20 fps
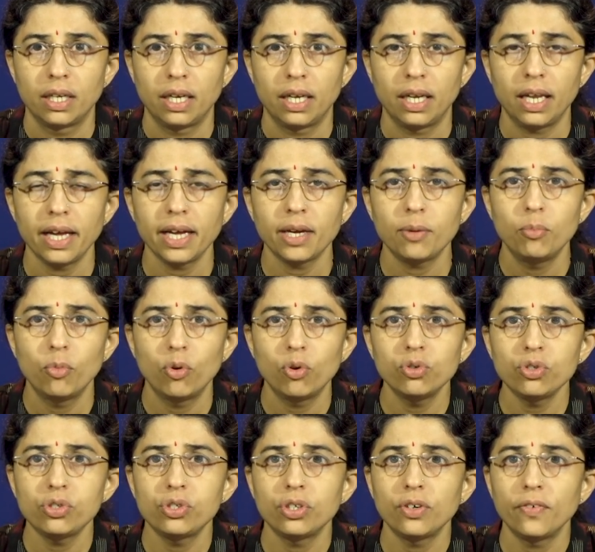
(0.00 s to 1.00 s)
Like
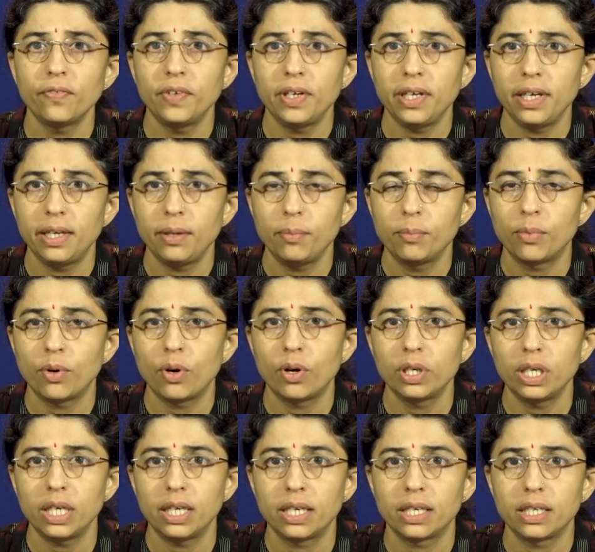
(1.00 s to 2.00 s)
most of the
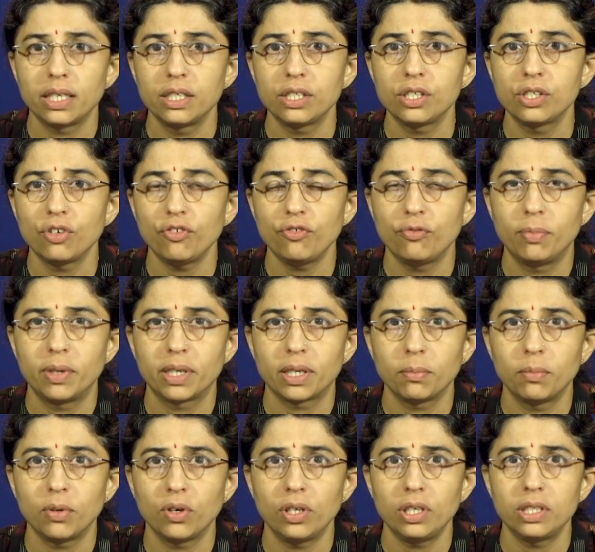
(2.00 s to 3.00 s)
inborn errors of
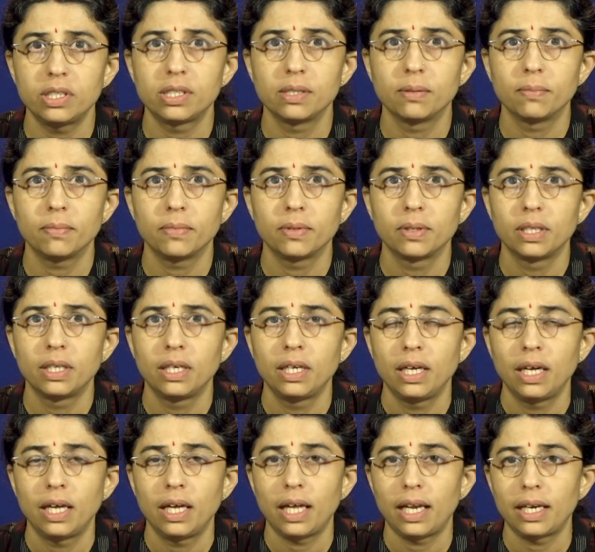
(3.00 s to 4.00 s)
metabolism,
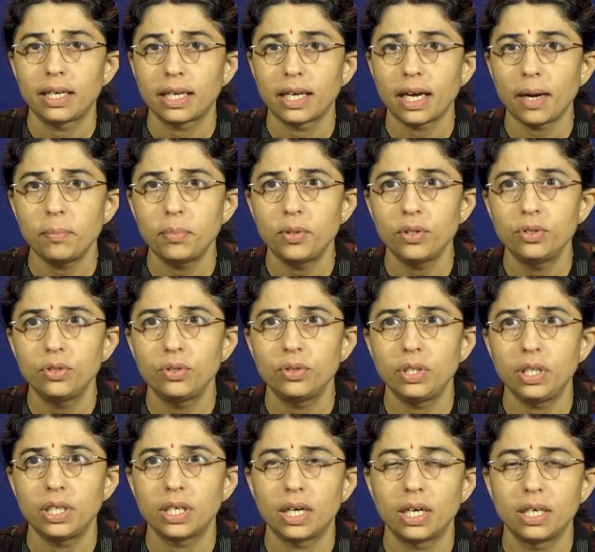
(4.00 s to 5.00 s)

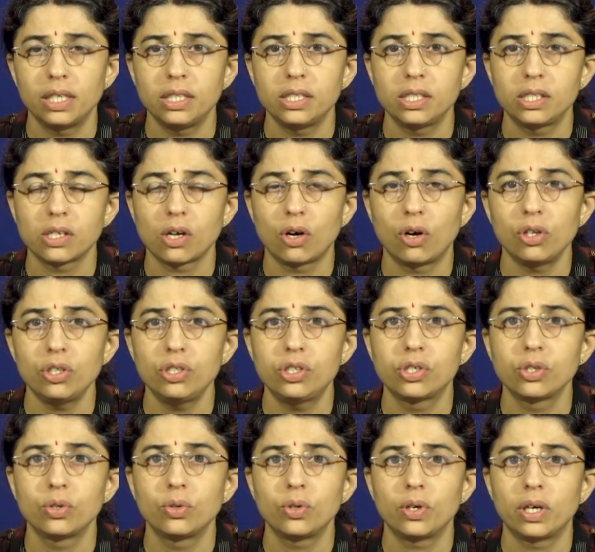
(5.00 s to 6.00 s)
alkaptonuria is
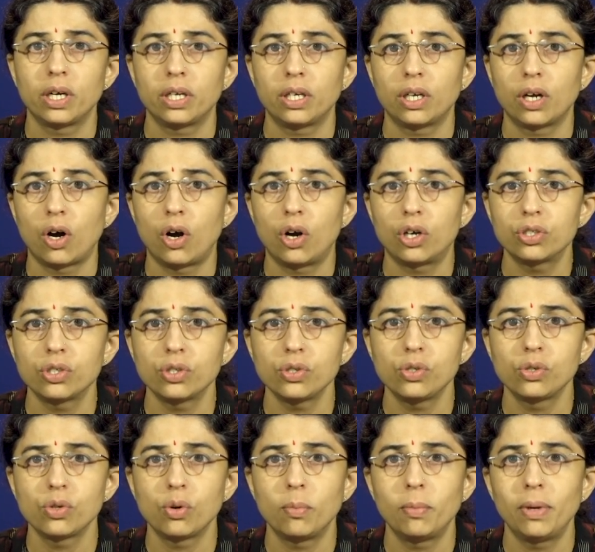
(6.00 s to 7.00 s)
also an
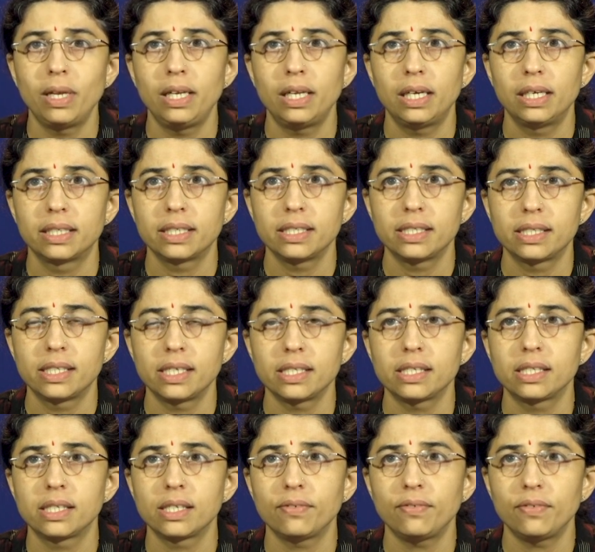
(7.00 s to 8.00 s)
autosomal
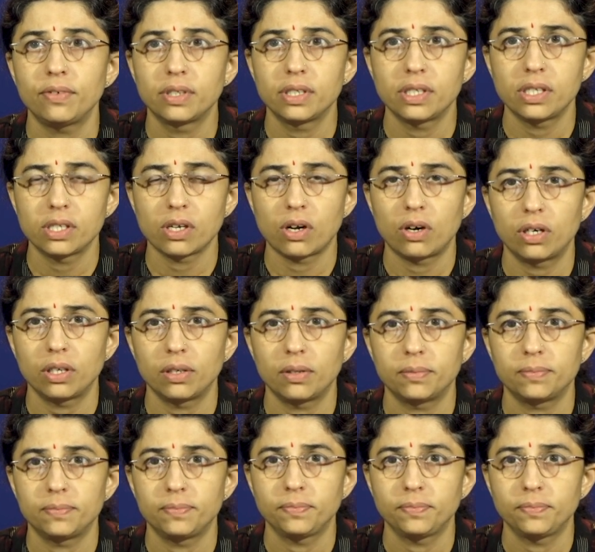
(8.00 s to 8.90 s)
recessive disorder.